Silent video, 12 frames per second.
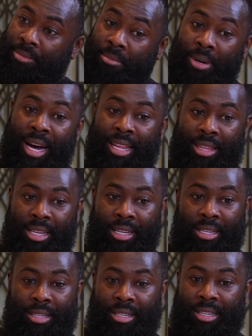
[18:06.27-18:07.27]
But I
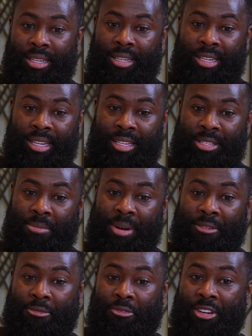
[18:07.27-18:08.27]
think it's
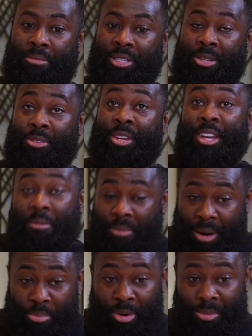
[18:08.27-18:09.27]
about freeing myself.
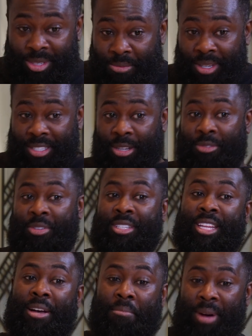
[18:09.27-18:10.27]
My promise to myself
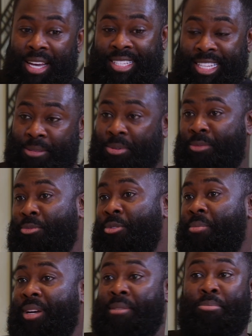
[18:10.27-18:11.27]
is that my sleep is
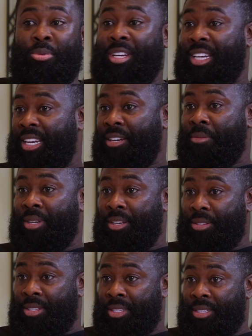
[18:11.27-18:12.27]
more important than anyone
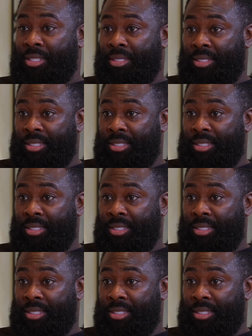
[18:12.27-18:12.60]
else's.